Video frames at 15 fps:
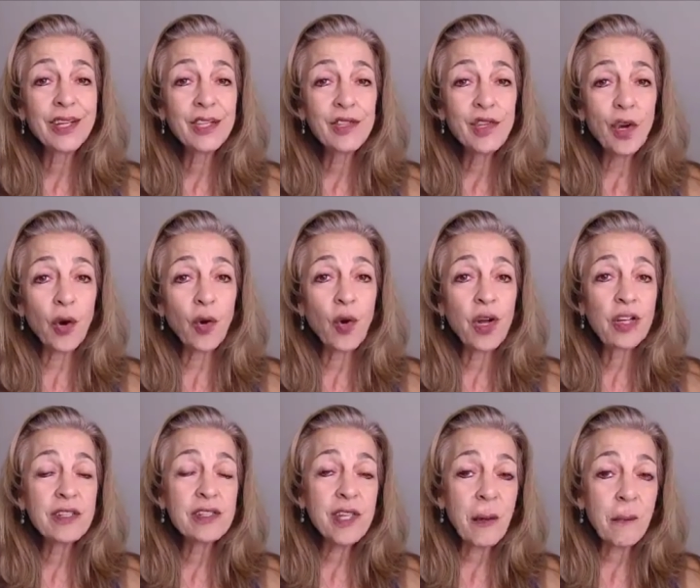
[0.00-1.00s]
So
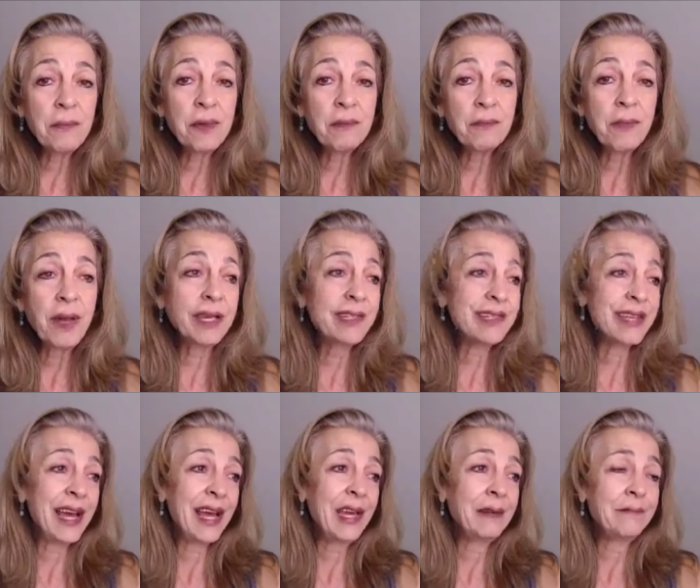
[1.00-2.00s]
some may
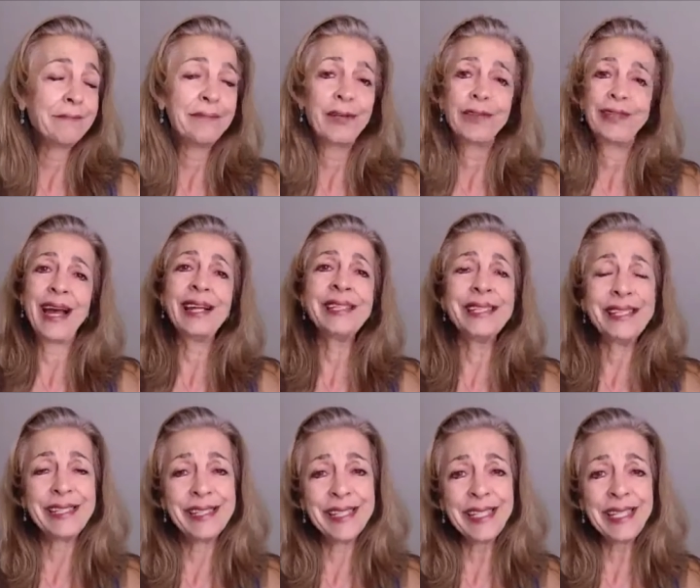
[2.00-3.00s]
say, that's
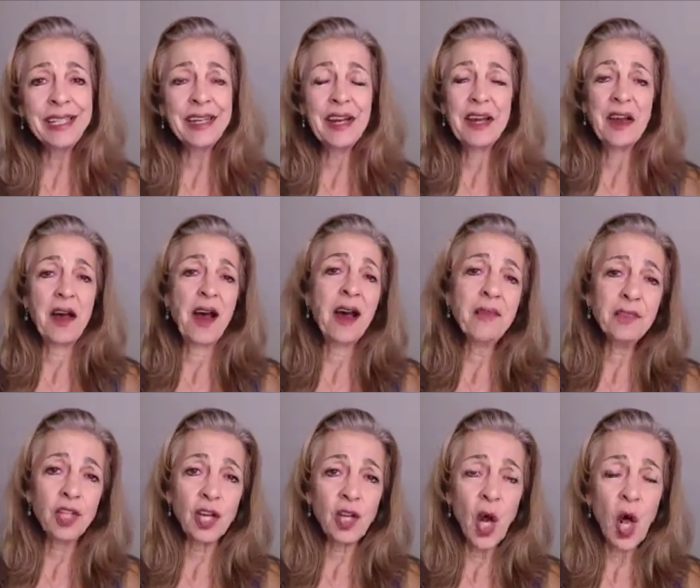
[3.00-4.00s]
easy. I've
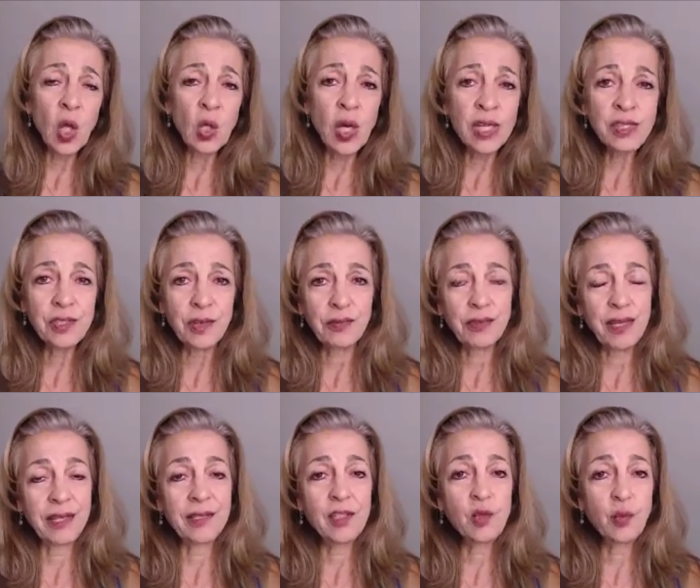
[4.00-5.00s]
done all kinds of
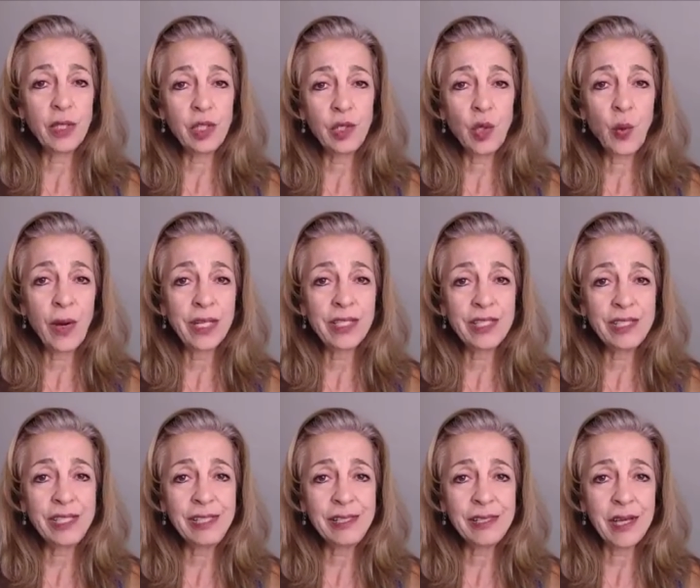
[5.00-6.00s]
things with no
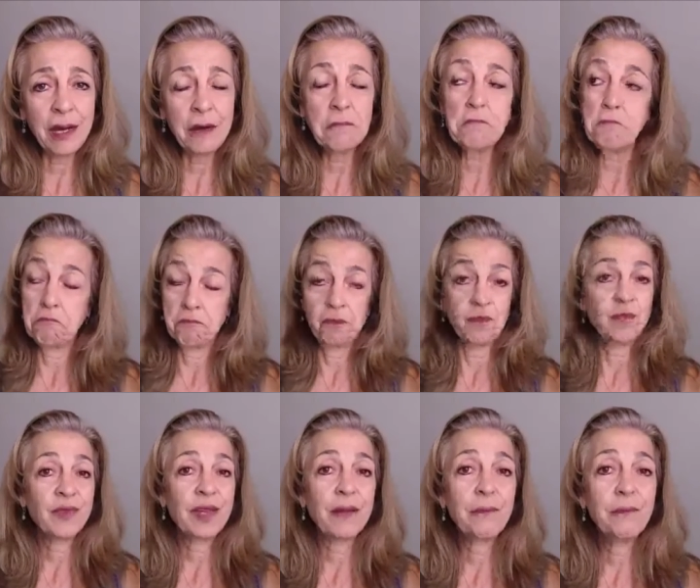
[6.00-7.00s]
anesthesia.
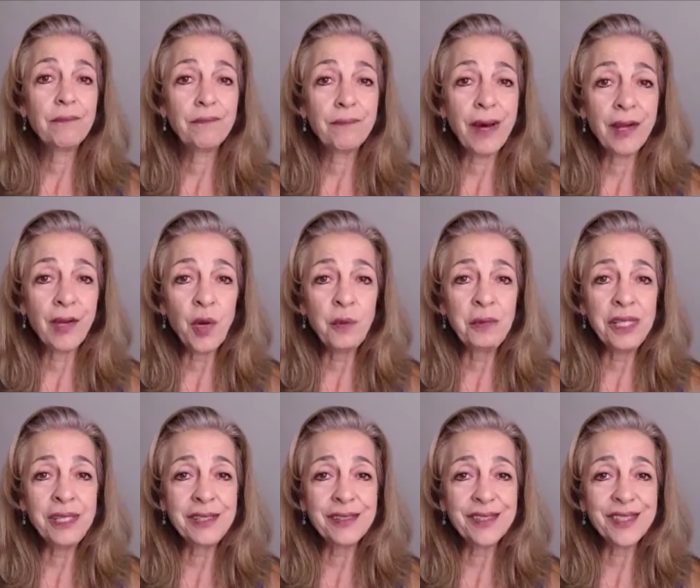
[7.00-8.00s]
By all
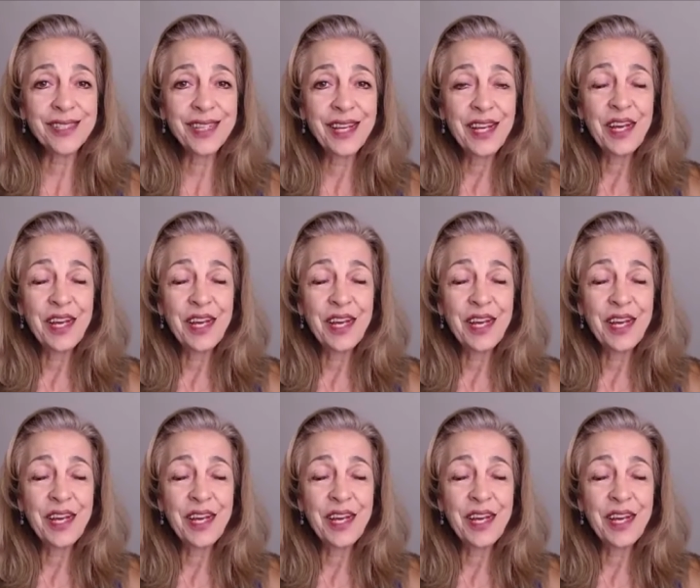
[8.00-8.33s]
means.